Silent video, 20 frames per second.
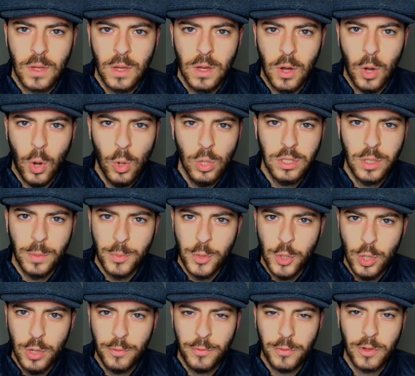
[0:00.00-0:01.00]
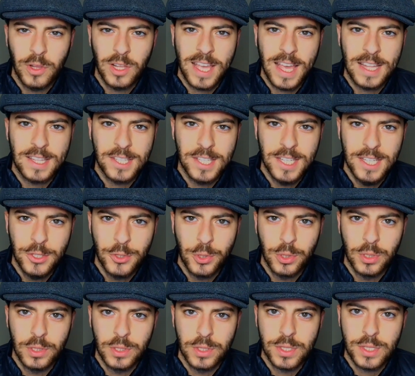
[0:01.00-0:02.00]
All the beautiful
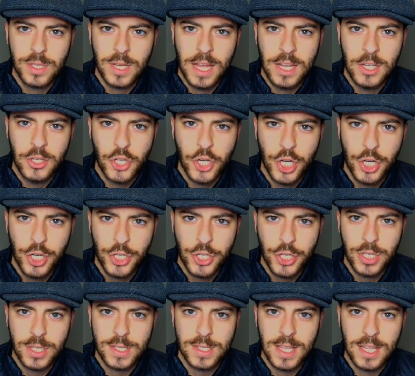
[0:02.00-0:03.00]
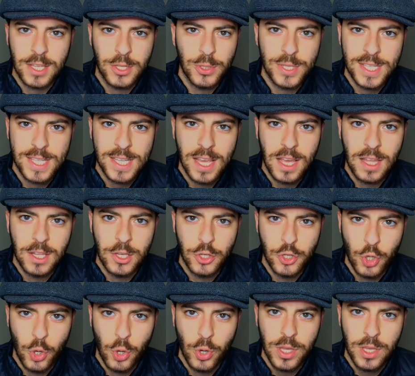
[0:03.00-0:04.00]
cathedrals and churches that you see and
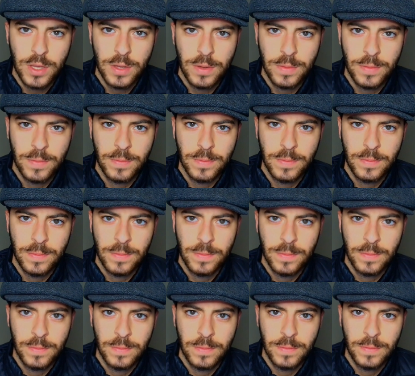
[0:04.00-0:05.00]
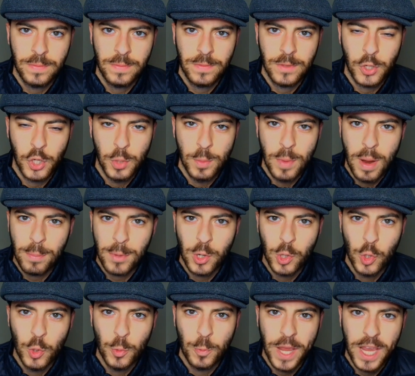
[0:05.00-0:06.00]
enjoy, remember
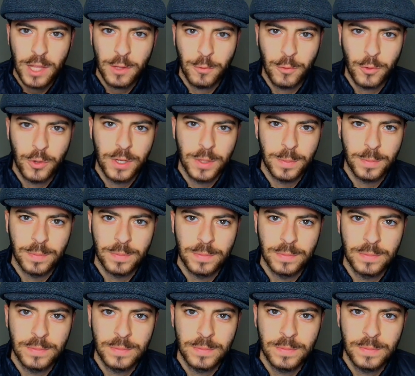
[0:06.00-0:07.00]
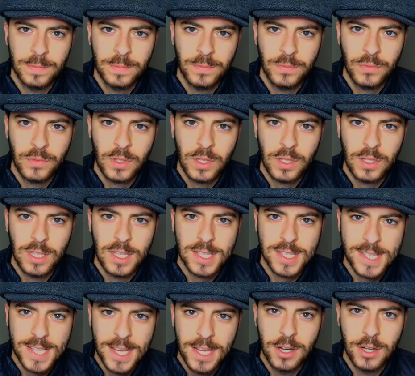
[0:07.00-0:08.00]
who paid for them? The
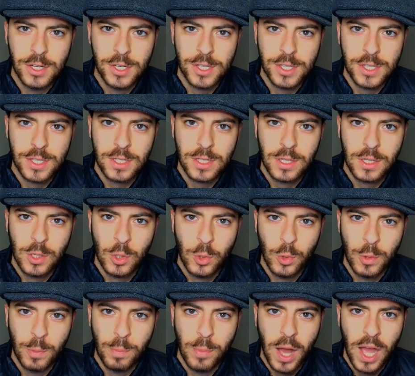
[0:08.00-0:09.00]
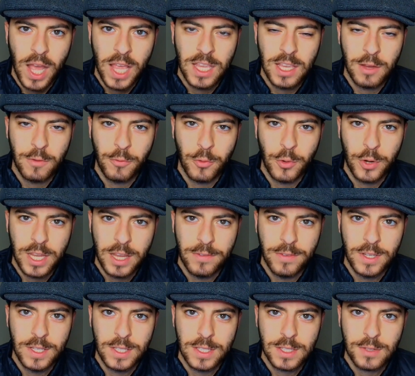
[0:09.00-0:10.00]
sinners who were buying
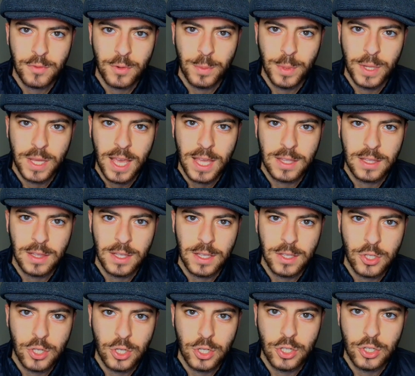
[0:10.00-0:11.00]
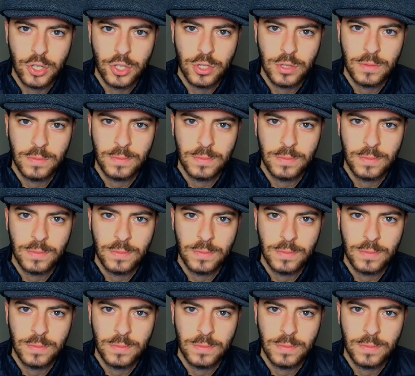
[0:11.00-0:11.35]
forgiveness from the Catholic Church.